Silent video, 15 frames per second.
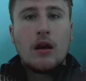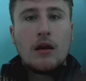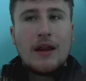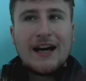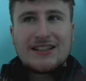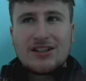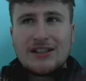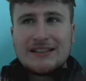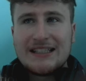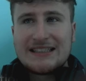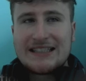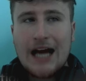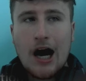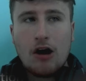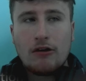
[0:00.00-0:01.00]
Next on this
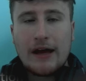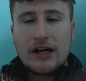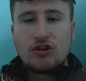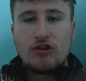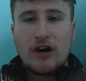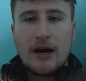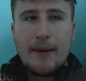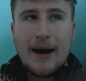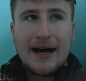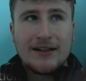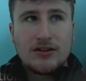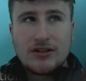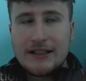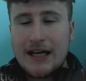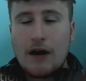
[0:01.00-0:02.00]
is Graham
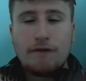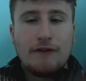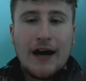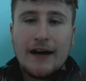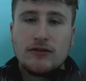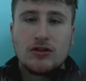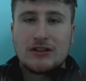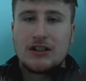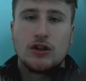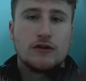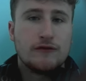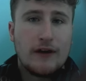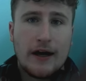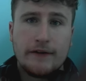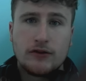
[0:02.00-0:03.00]
Hansen. Now, 5-star skills,
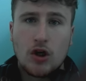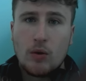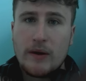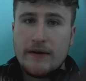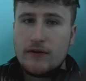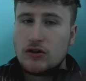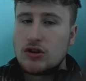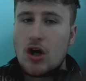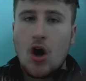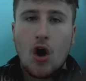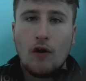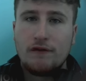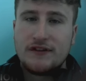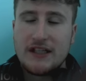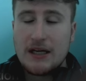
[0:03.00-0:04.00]
5-star weave was
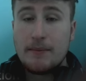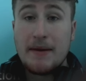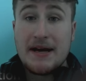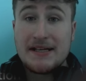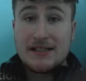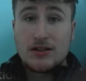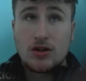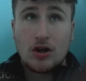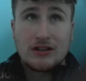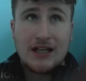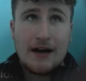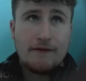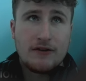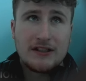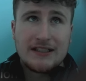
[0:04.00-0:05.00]
obviously an amazing start to
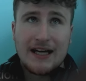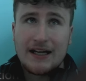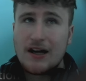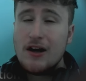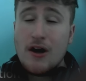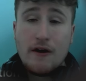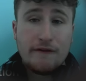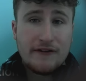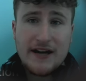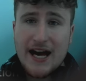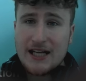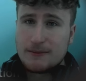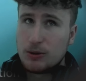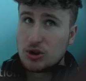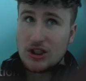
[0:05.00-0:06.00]
have an attacker.
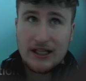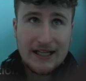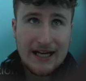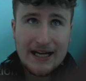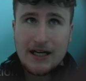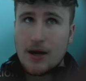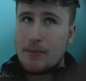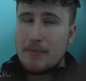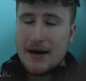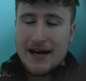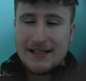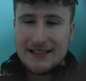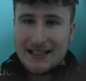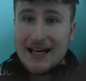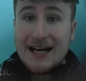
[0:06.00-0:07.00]
Finesse plus, again,
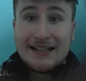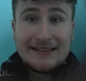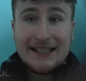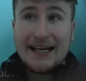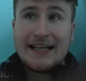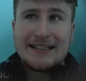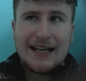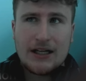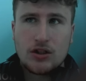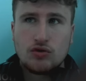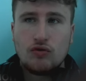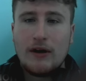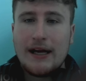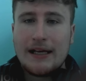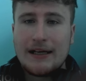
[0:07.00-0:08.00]
amazing. Tiki attack is
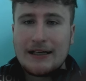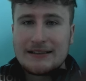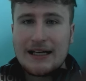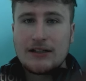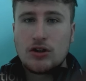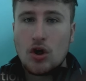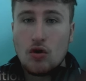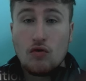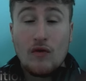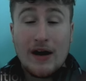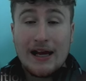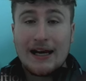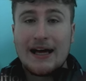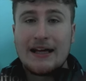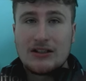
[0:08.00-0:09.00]
really nice. I do really
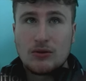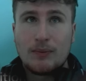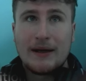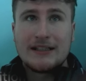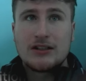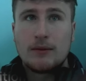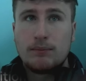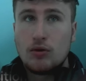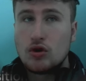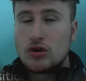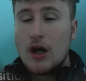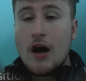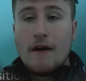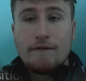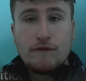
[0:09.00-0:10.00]
like that as a playstyle plus.
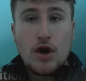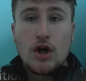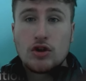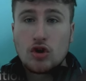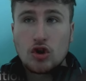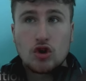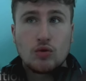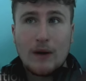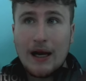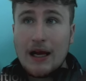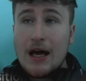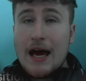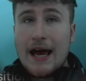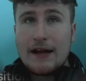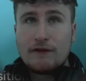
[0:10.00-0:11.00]
First touch as well
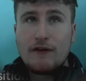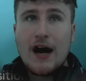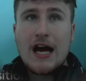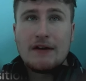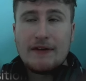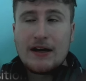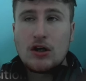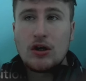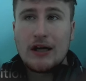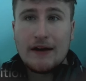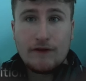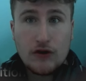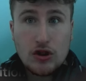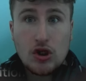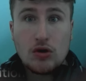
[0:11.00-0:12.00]
is very good if
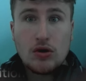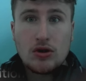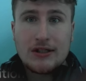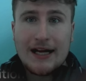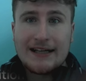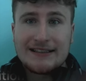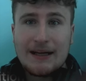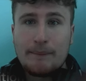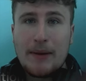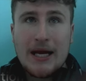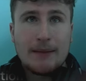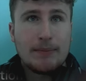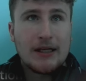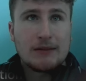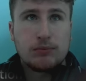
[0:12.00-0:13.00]
you do utilise that
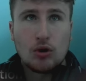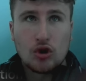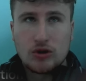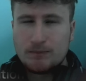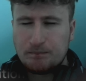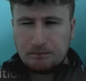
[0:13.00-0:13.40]
ping pass plus.